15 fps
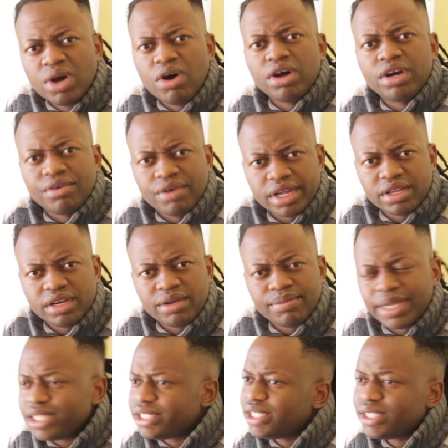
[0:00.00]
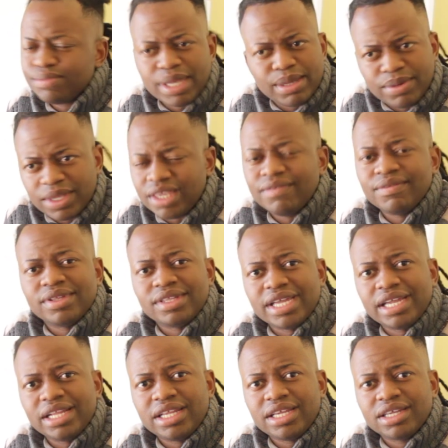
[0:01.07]
on a regular basis, maybe even
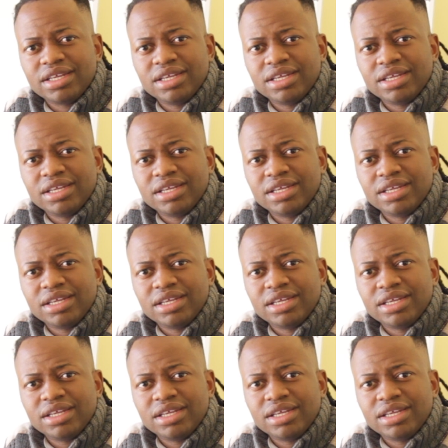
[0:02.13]
daily.